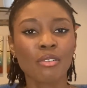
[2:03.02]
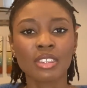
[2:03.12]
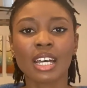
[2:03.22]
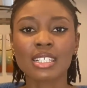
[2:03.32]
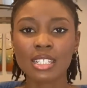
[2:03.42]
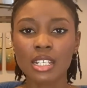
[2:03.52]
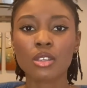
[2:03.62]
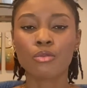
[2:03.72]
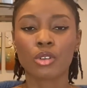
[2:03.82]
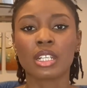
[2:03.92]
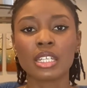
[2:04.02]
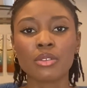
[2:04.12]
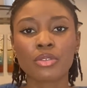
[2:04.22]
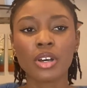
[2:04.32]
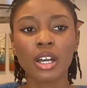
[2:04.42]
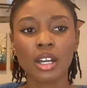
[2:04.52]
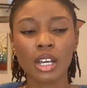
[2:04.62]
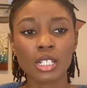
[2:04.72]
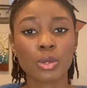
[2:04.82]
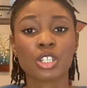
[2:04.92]
that sense of relief,
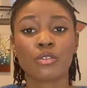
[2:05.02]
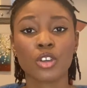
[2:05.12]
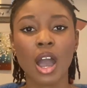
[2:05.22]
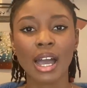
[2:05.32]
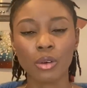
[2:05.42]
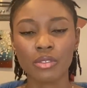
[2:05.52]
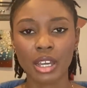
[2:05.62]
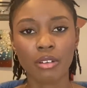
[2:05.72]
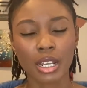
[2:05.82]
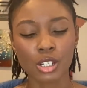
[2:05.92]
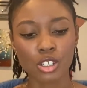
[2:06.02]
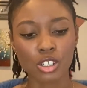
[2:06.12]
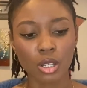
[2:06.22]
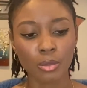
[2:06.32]
especially if you're out of that relationship,